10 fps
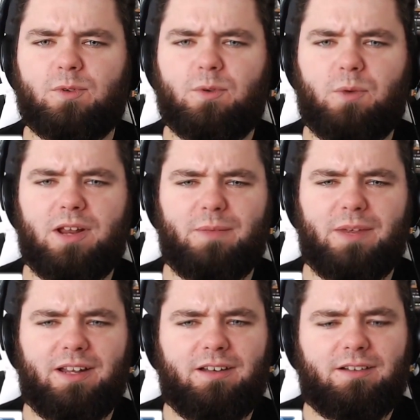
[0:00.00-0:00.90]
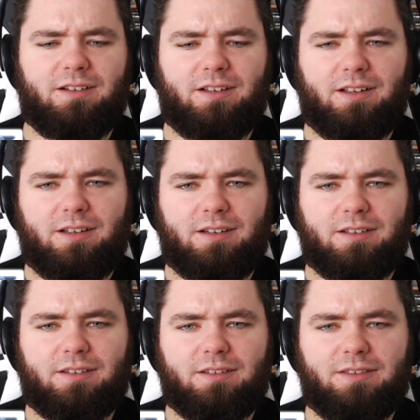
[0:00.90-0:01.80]
Wait a minute.
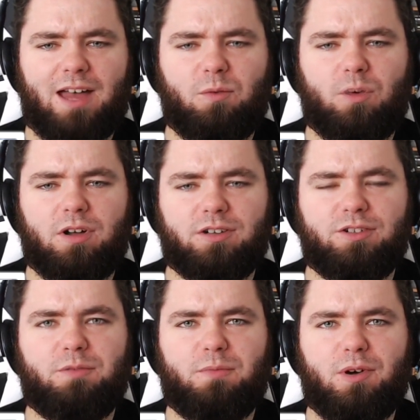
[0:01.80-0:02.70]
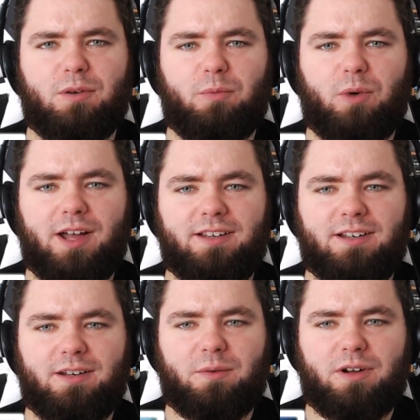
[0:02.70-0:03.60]
That worked on Mob. Why
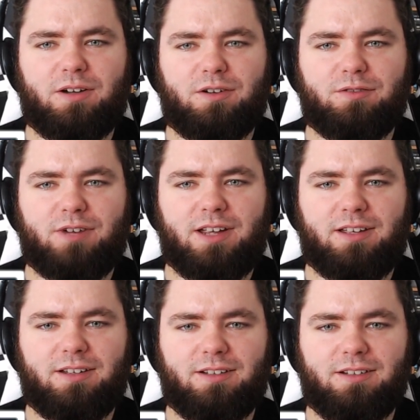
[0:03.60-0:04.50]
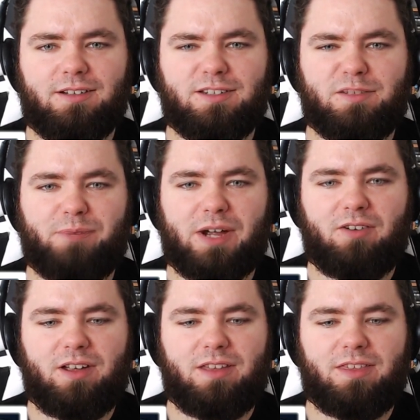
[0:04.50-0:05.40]
didn't it work on Reagan? Is this
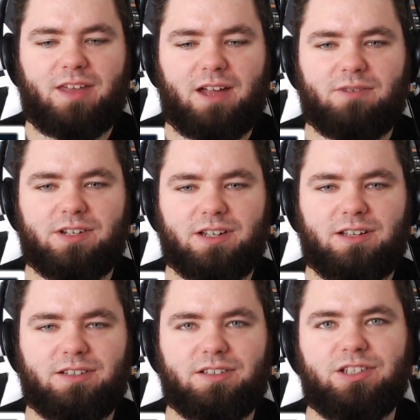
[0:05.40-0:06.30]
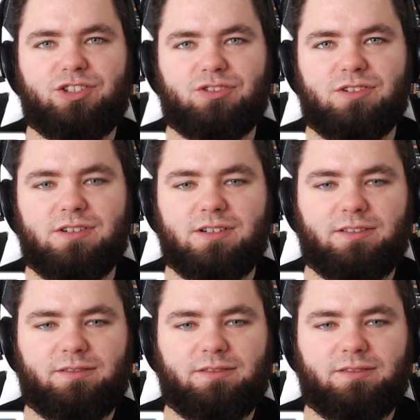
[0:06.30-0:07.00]
barrier that ridiculously strong?